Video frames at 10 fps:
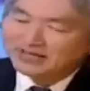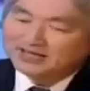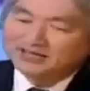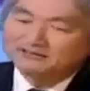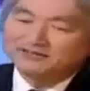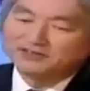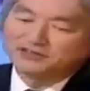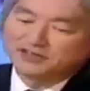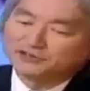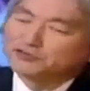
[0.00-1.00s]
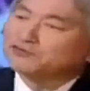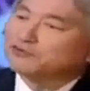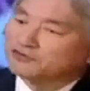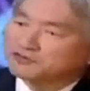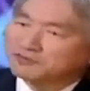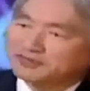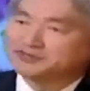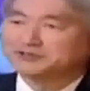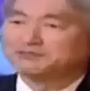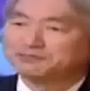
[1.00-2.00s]
He envisioned it through the fourth
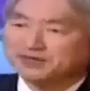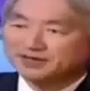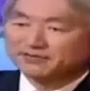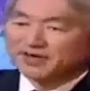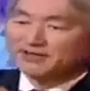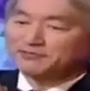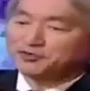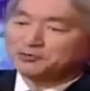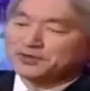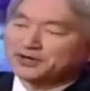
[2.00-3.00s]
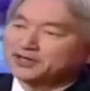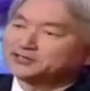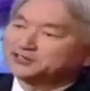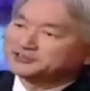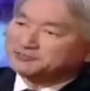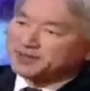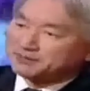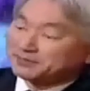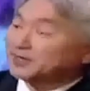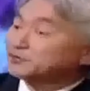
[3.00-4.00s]
dimension. If I have two parallel sheets of
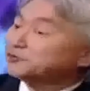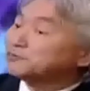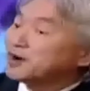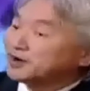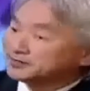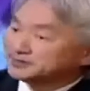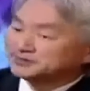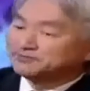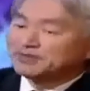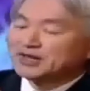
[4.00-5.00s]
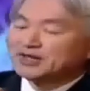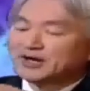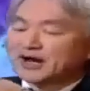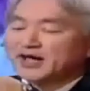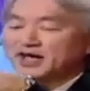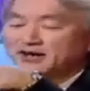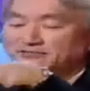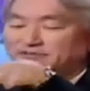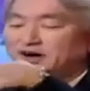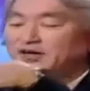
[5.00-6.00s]
paper, like two ponds, I
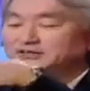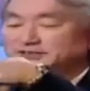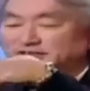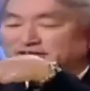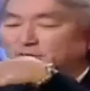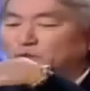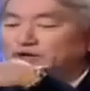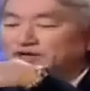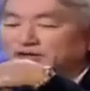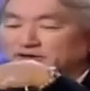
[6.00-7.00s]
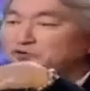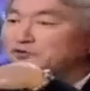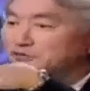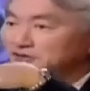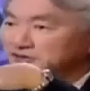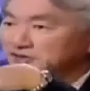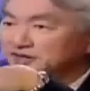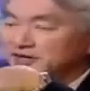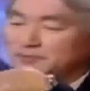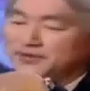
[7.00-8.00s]
have us in one universe,
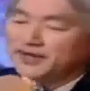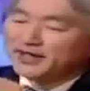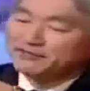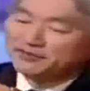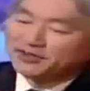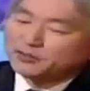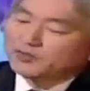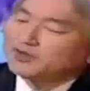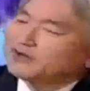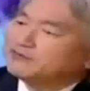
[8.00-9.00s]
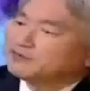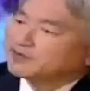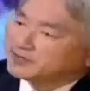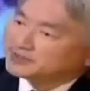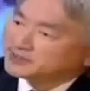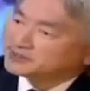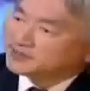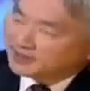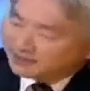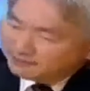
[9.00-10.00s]
but I have another one hovering,
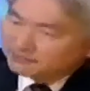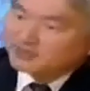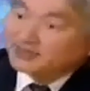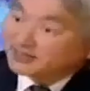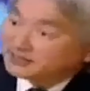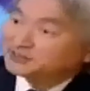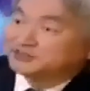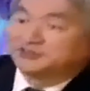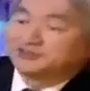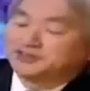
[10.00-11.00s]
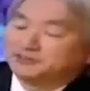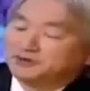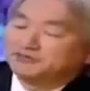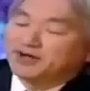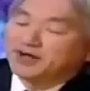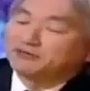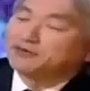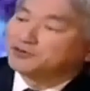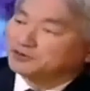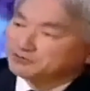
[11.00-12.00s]
just hovering inches above
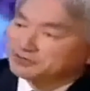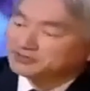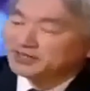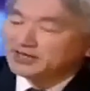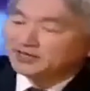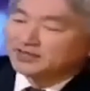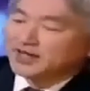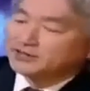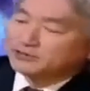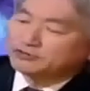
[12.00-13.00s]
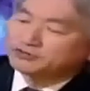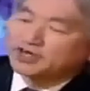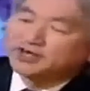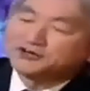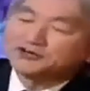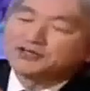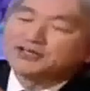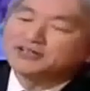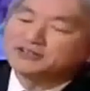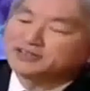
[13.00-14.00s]
our universe. Light goes
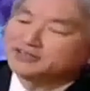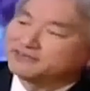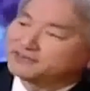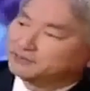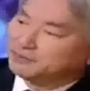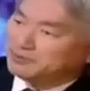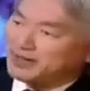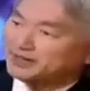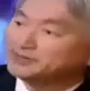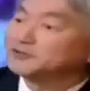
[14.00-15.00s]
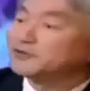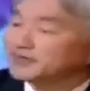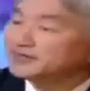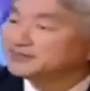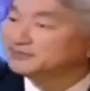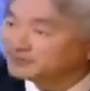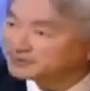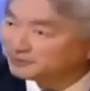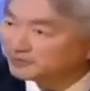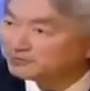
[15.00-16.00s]
underneath the invisible man, so he is
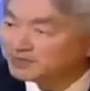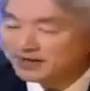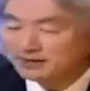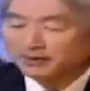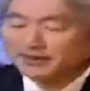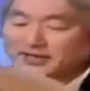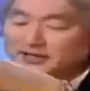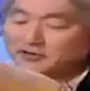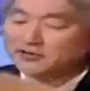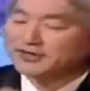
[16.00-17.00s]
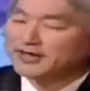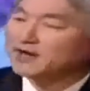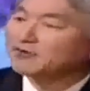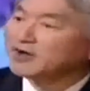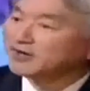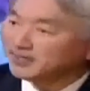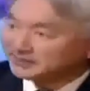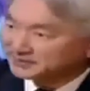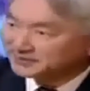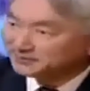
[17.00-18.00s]
invisible, but he could look down on
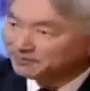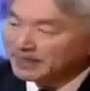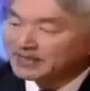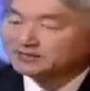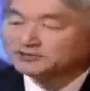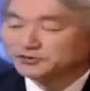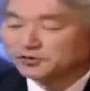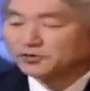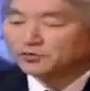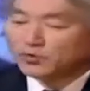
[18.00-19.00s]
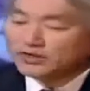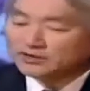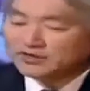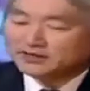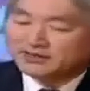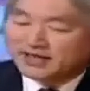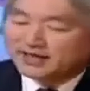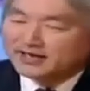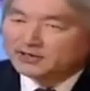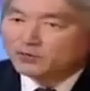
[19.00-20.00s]
us. So we think that
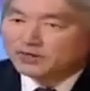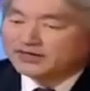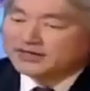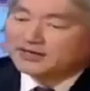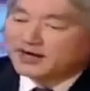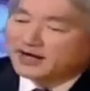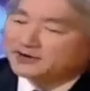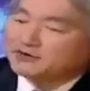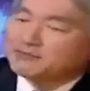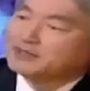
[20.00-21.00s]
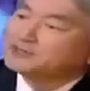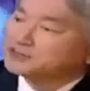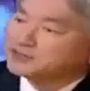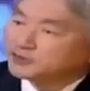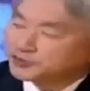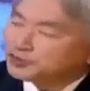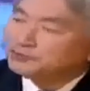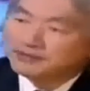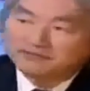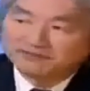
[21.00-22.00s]
anyone in a higher dimension
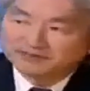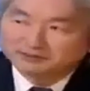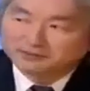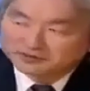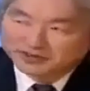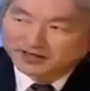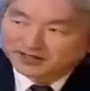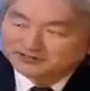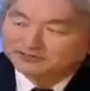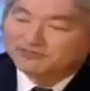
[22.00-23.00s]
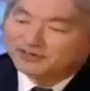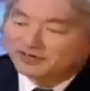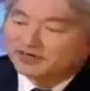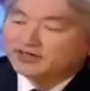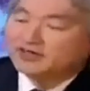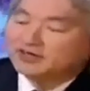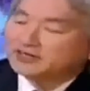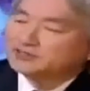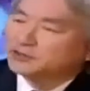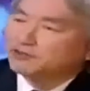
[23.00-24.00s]
could be visible to us via its